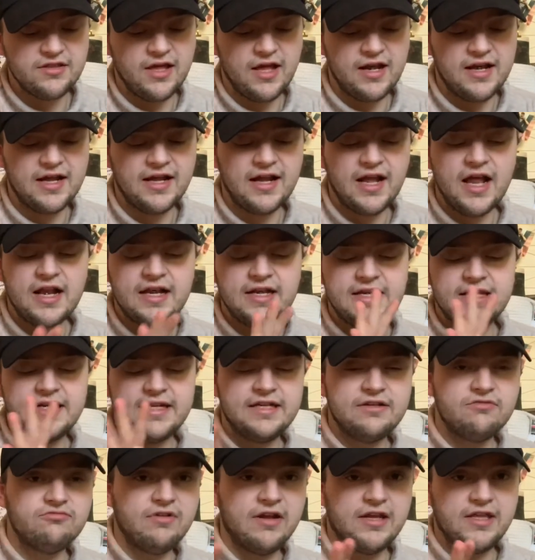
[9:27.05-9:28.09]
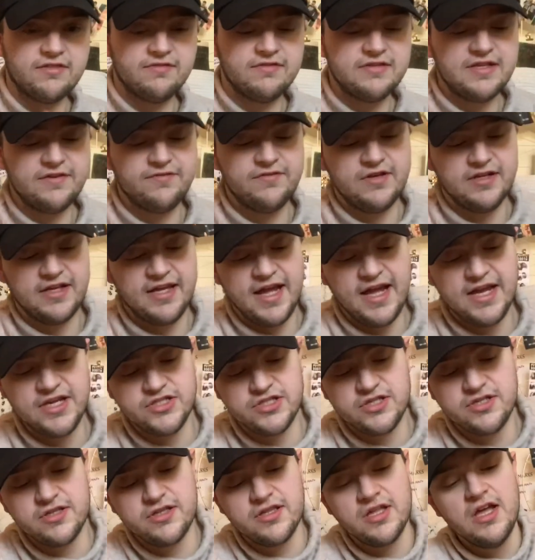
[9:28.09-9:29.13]
and I kind of need rings for different
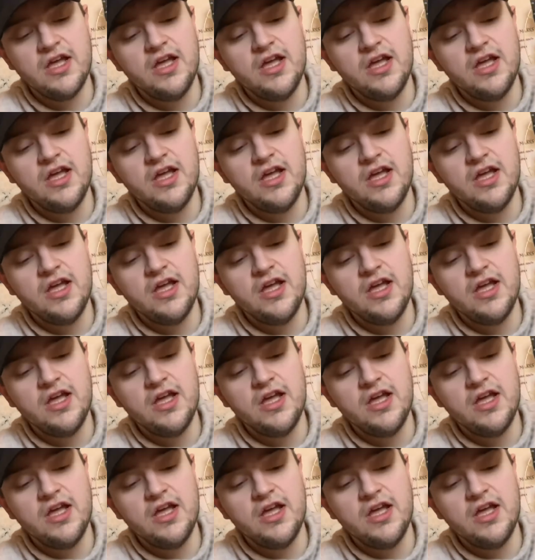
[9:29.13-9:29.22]
occasions.